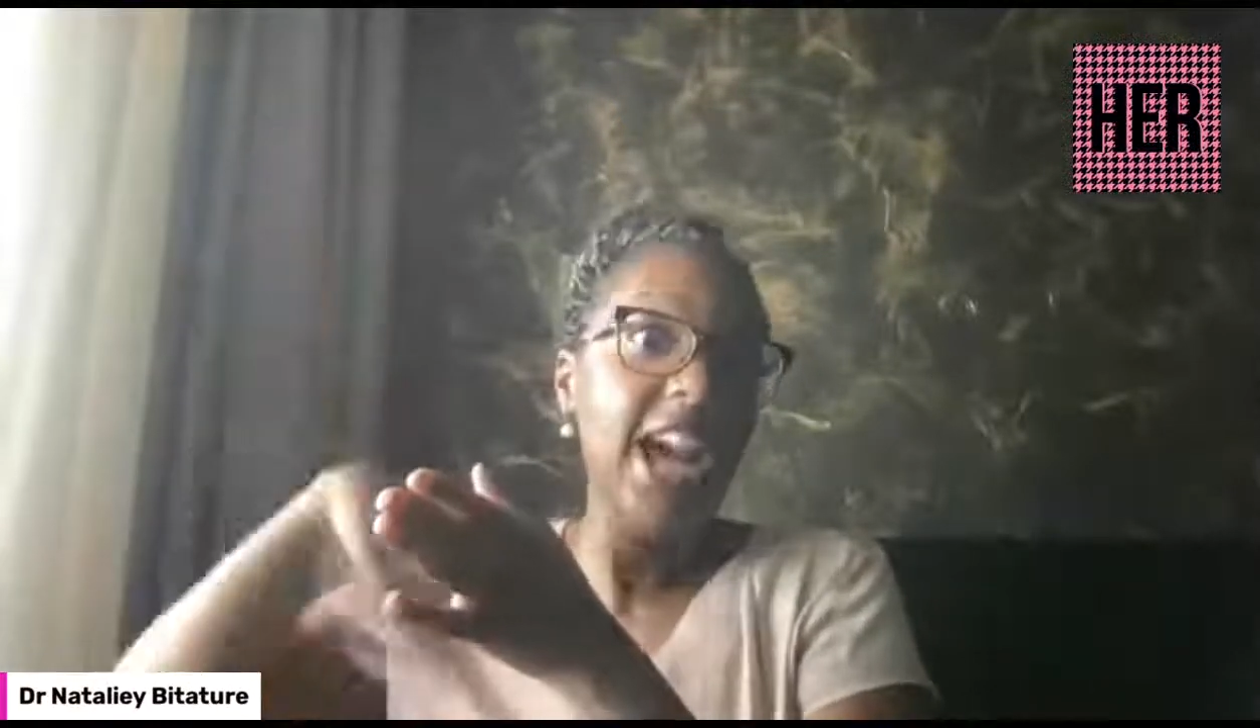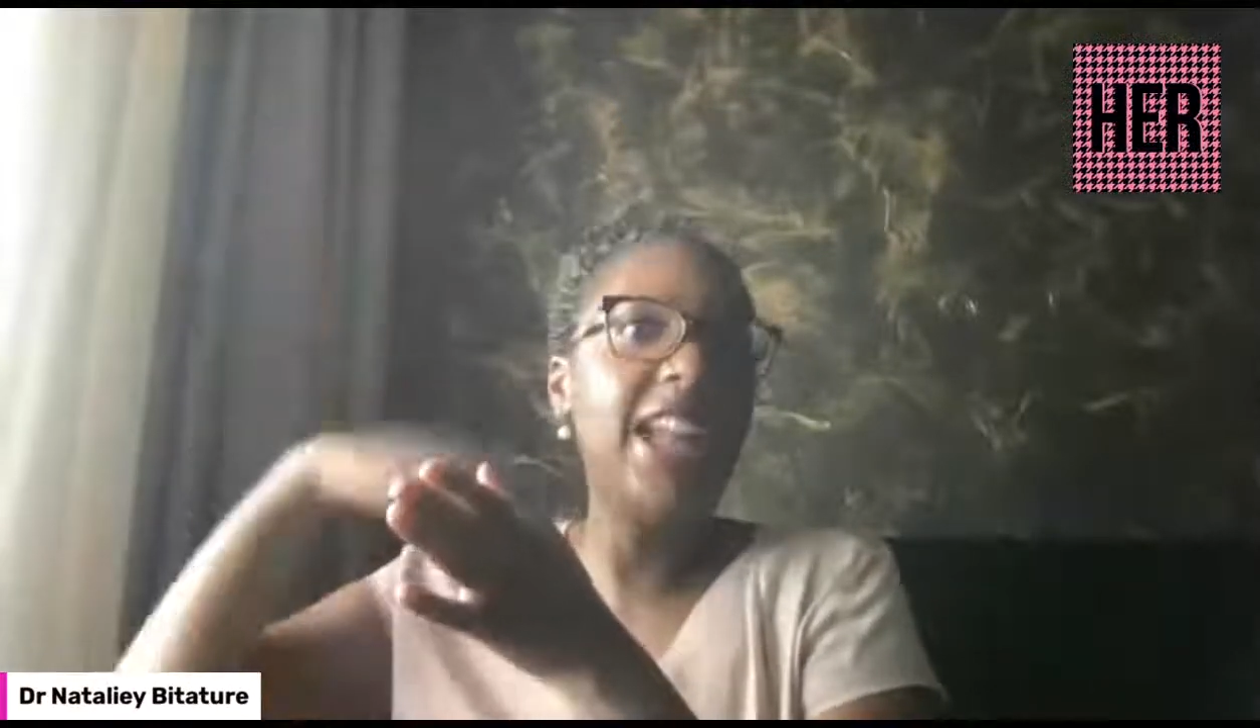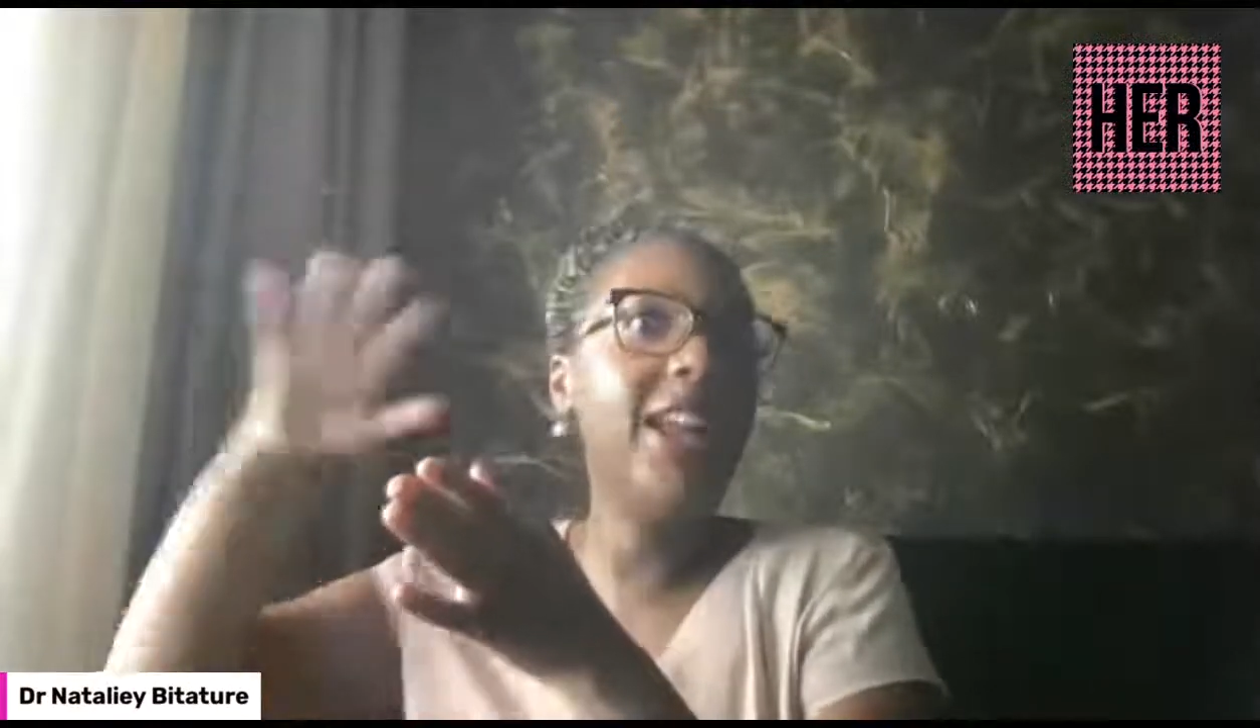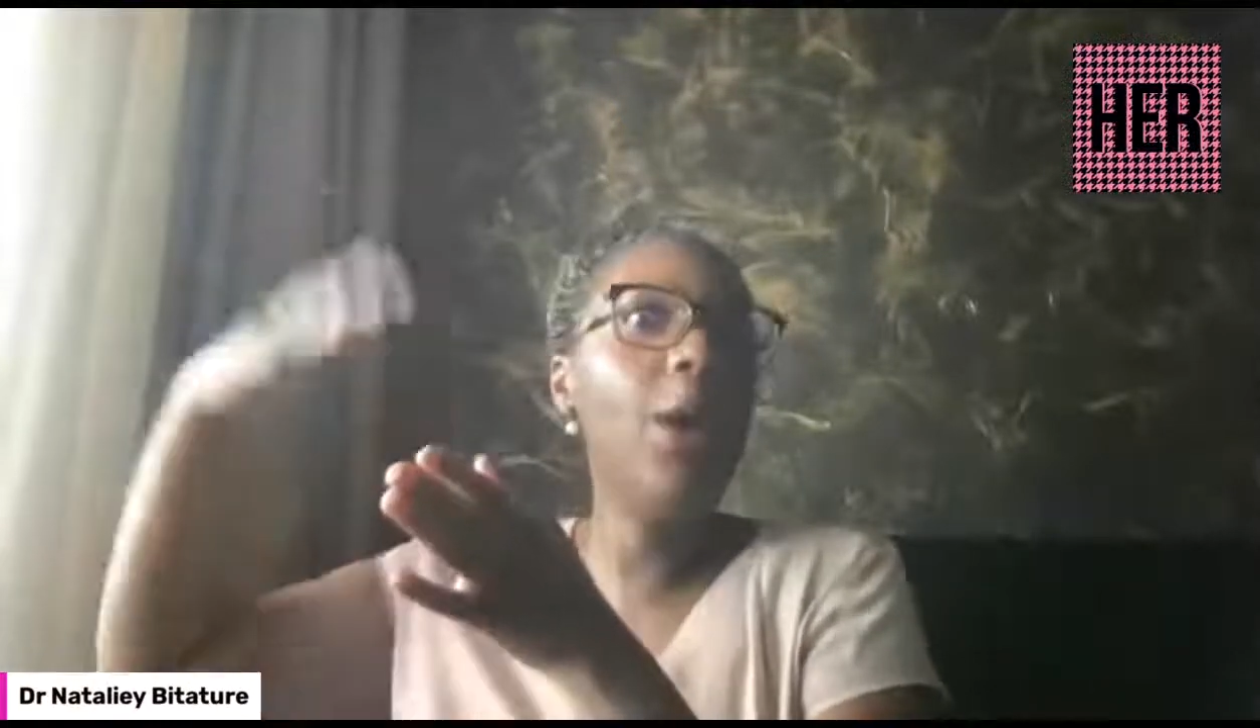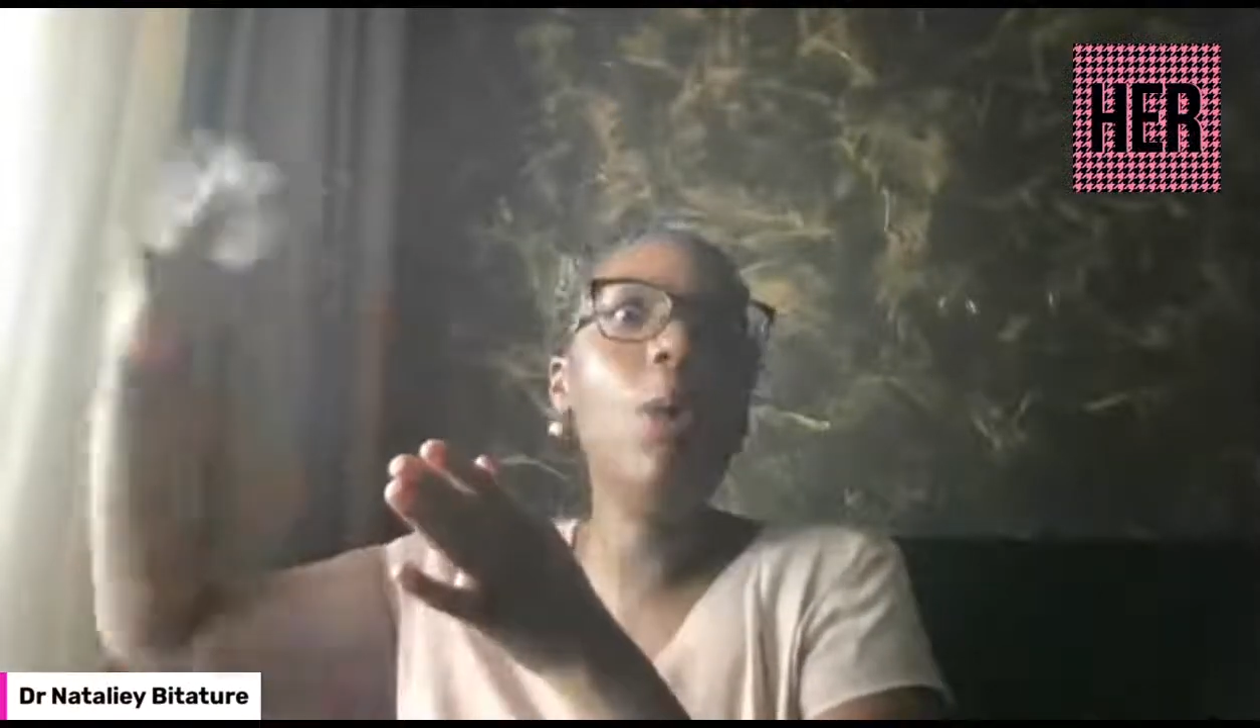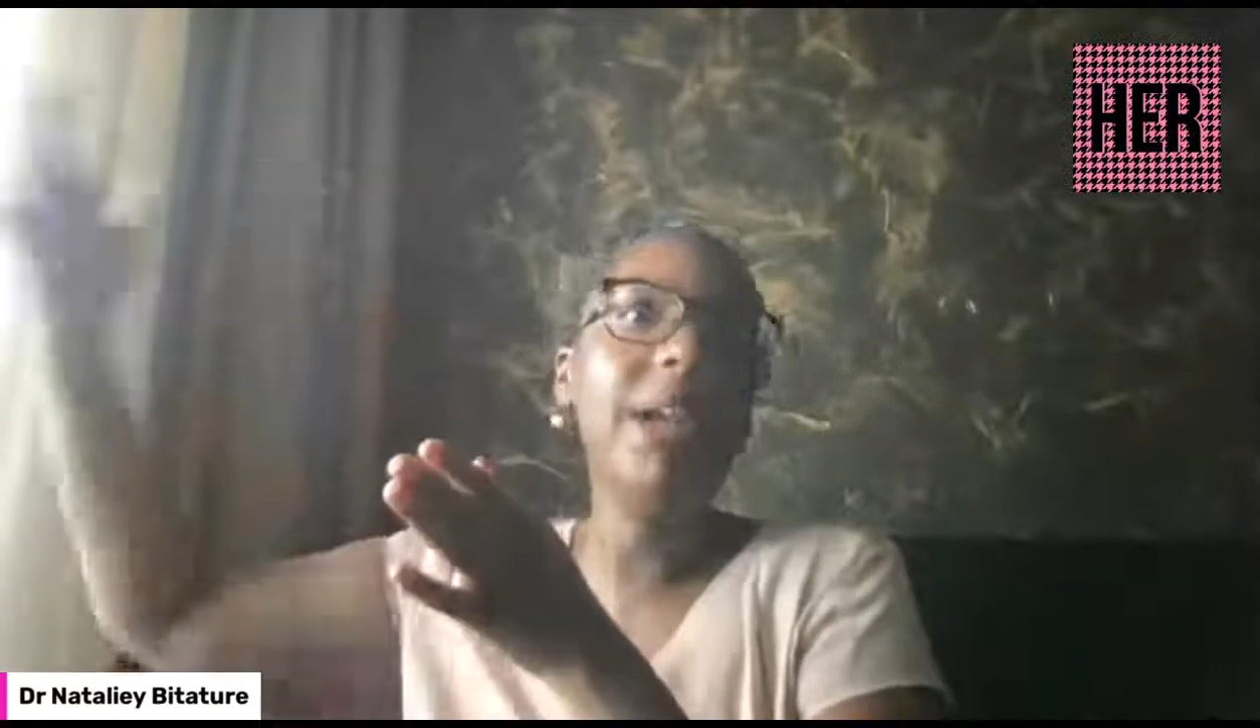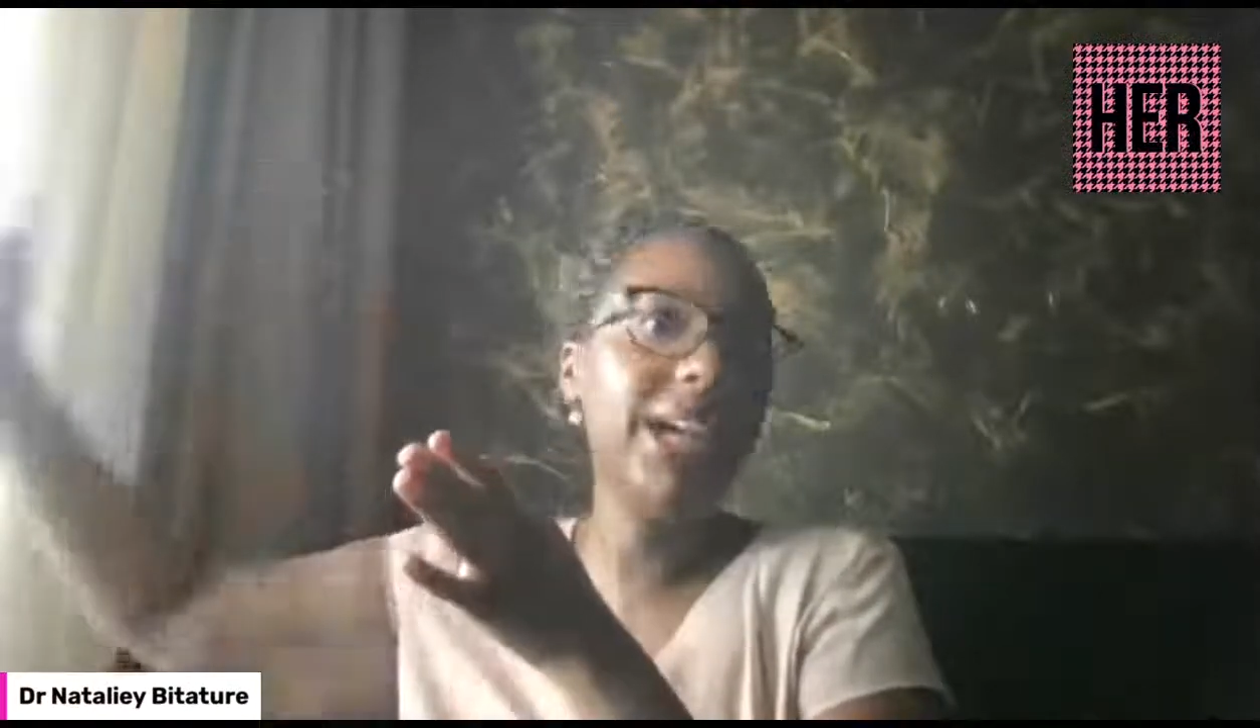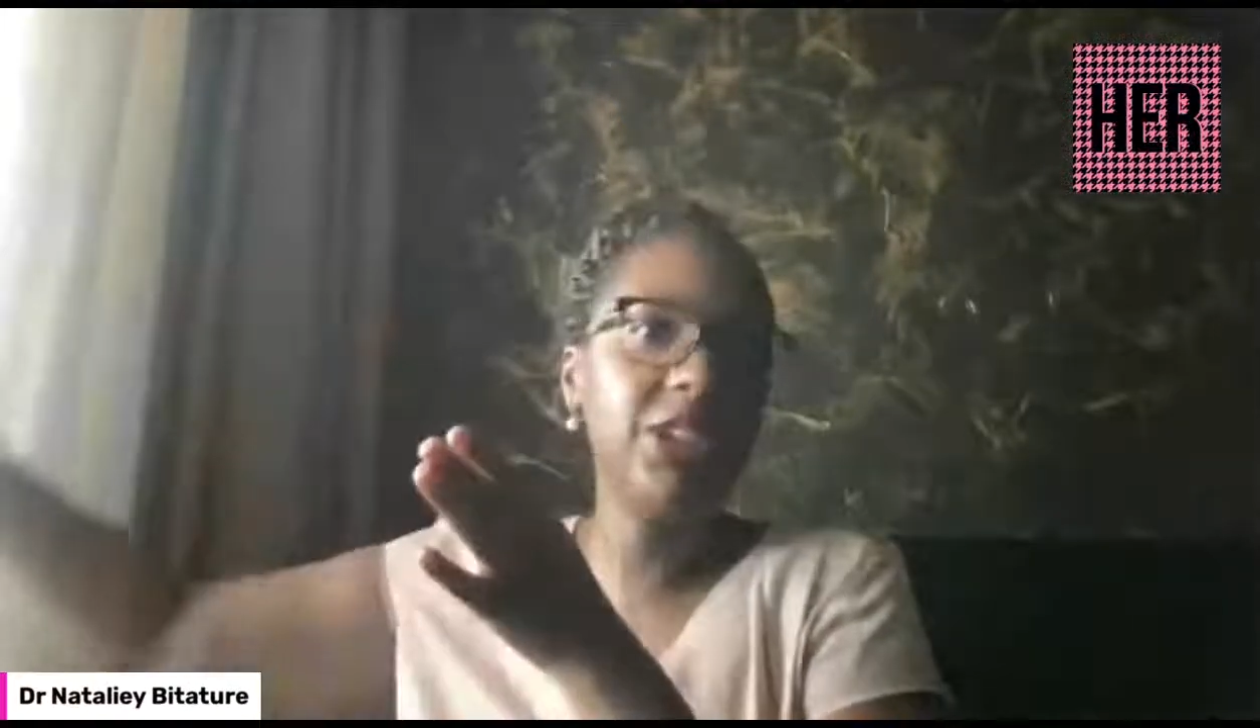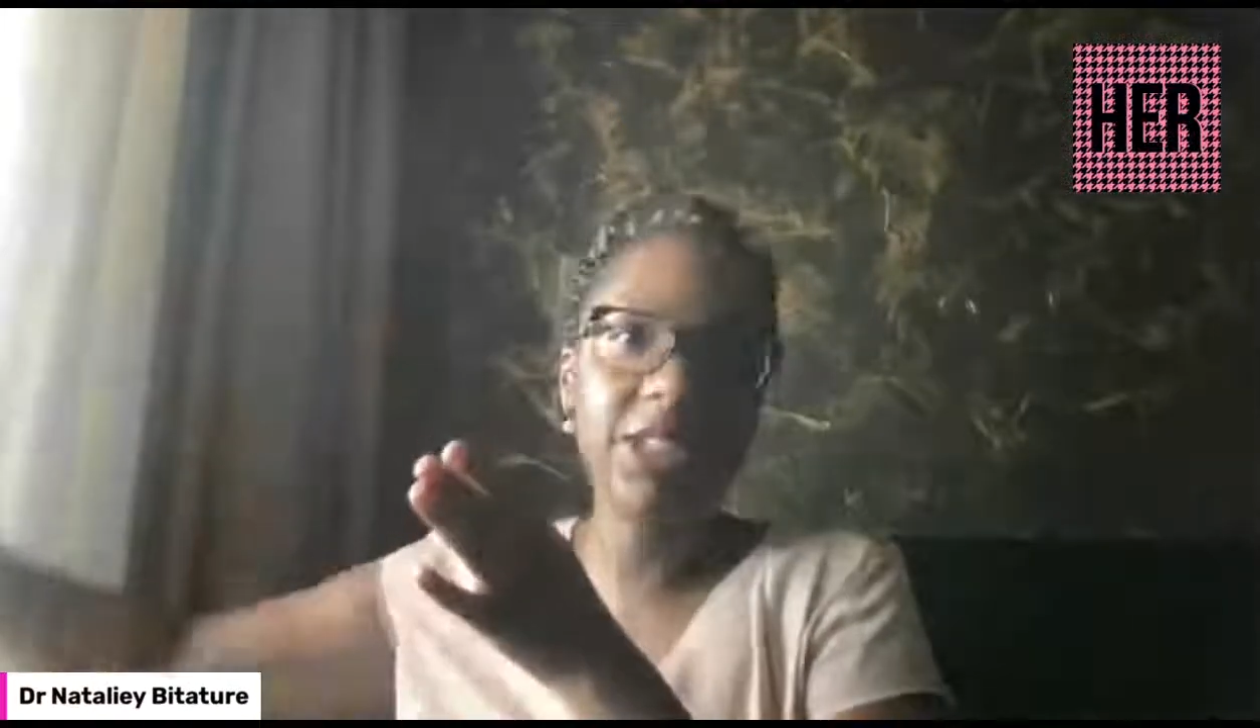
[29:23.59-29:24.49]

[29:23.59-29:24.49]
And now, oh my gosh,